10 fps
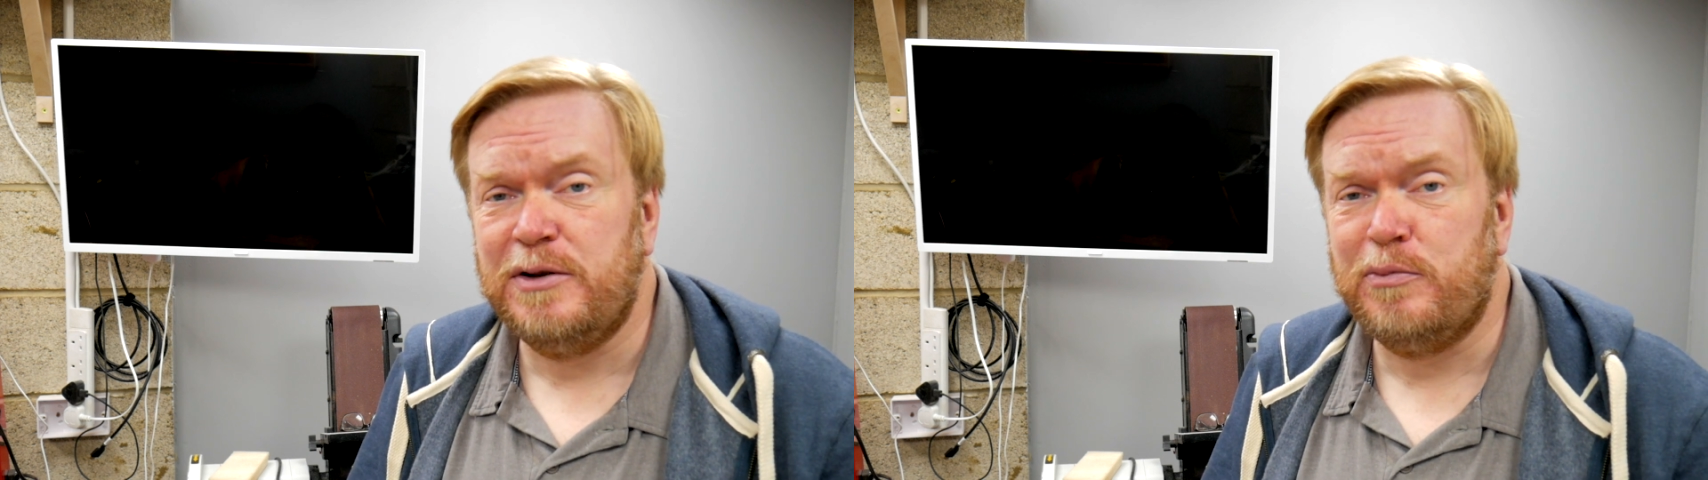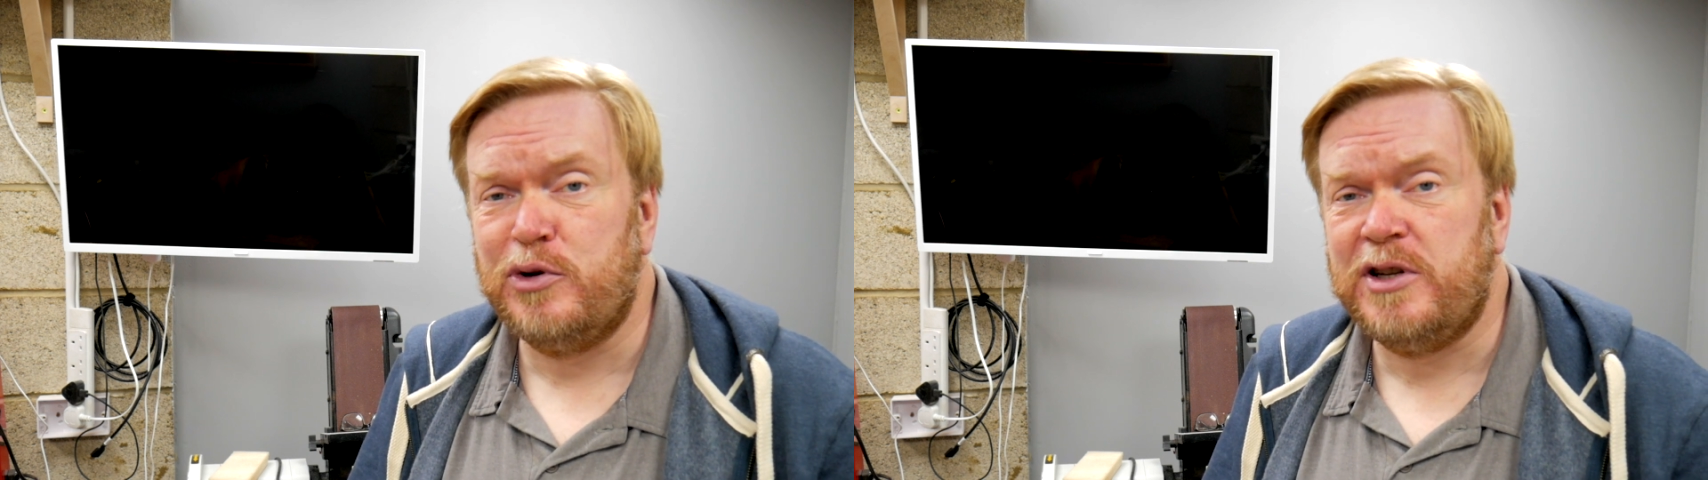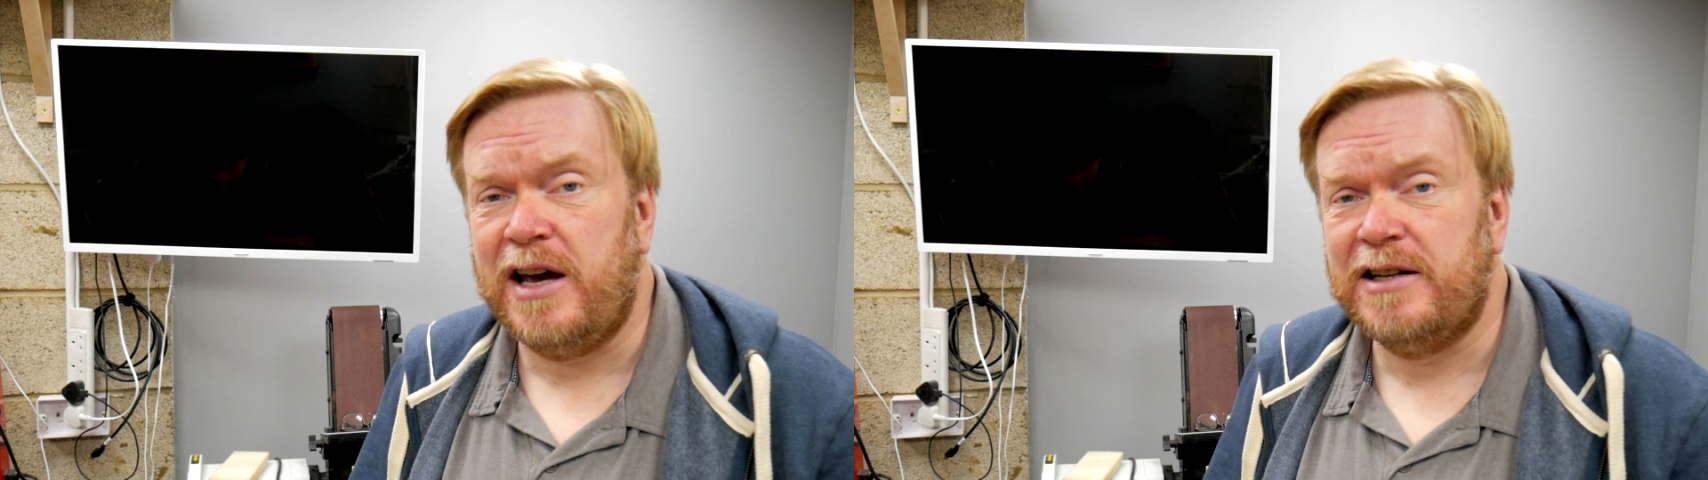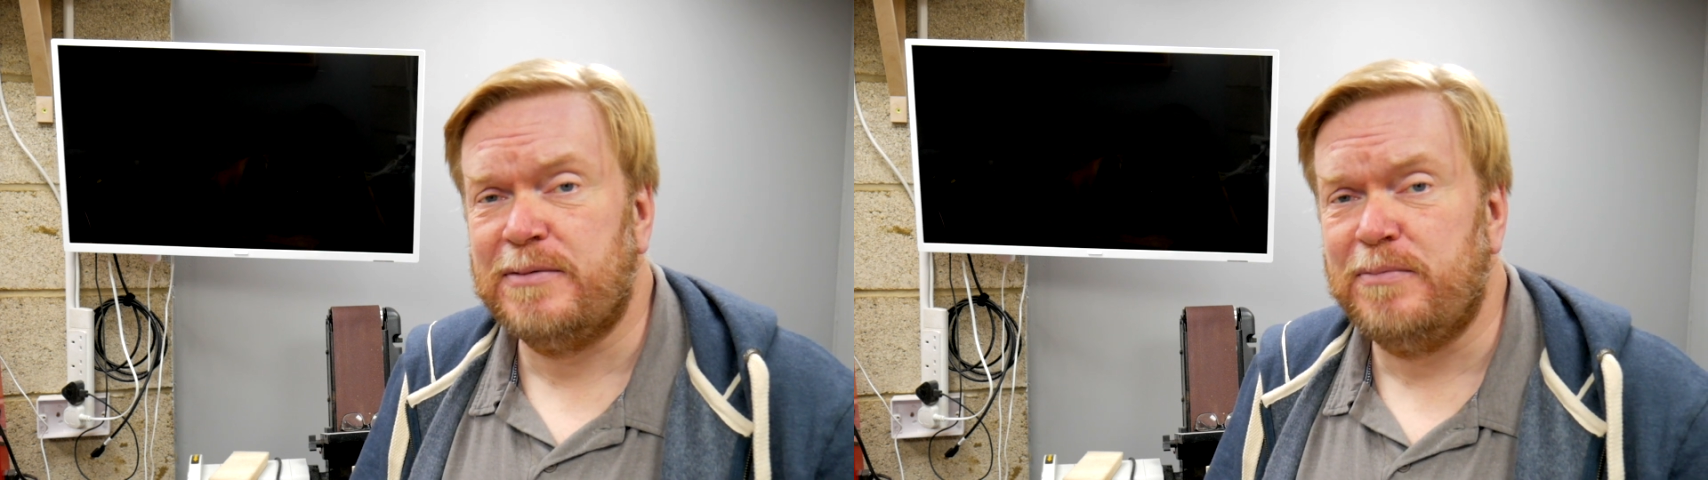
to protect